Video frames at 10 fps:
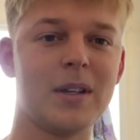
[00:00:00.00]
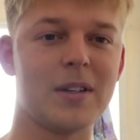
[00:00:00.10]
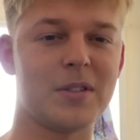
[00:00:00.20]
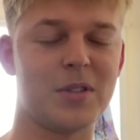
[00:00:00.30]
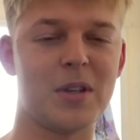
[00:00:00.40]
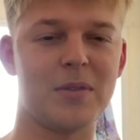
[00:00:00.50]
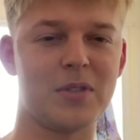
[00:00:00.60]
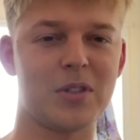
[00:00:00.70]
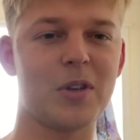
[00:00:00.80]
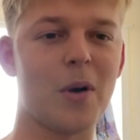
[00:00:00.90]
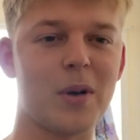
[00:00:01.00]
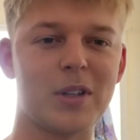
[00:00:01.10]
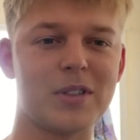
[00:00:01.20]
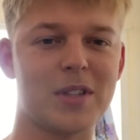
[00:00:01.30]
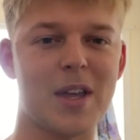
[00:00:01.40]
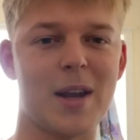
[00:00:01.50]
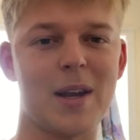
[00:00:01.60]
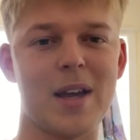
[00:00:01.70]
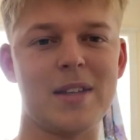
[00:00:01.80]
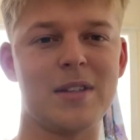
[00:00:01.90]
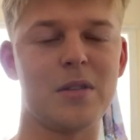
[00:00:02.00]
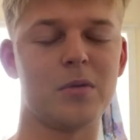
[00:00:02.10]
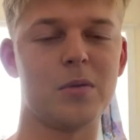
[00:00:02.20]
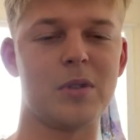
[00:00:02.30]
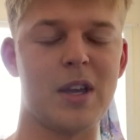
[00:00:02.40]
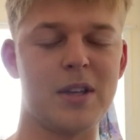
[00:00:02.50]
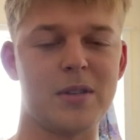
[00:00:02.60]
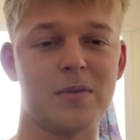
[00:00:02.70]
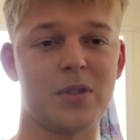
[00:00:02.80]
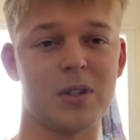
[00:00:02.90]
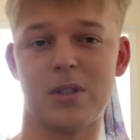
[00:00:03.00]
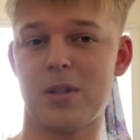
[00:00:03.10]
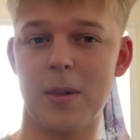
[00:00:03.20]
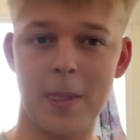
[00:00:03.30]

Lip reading: Instead of just going into that lazy routine of just